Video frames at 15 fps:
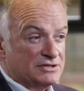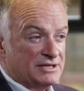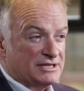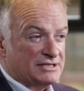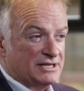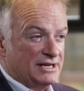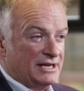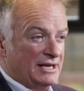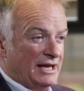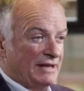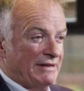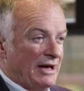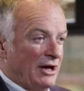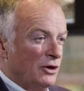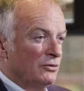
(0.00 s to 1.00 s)
And
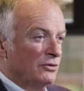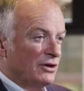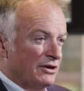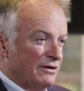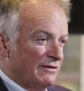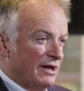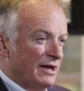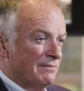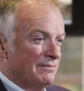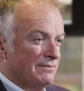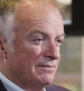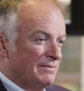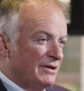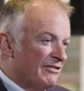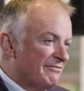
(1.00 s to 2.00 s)
that whole kind of
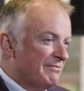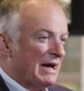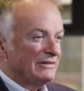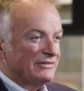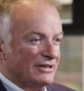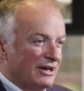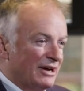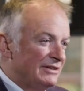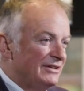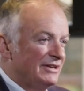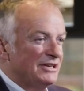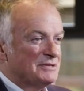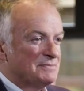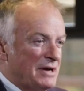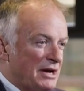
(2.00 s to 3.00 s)
like biff-batting
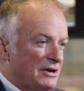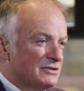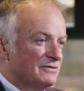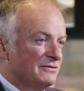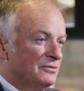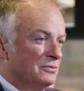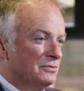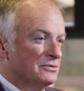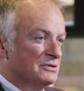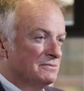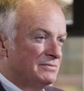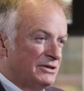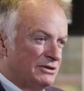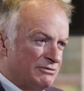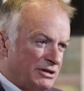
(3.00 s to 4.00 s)
ideas backwards and forwards
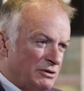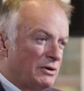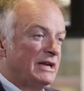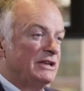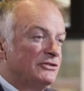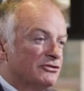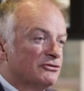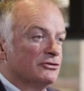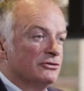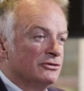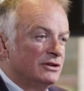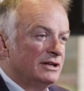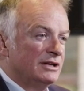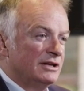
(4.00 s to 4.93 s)
and being really quite integral,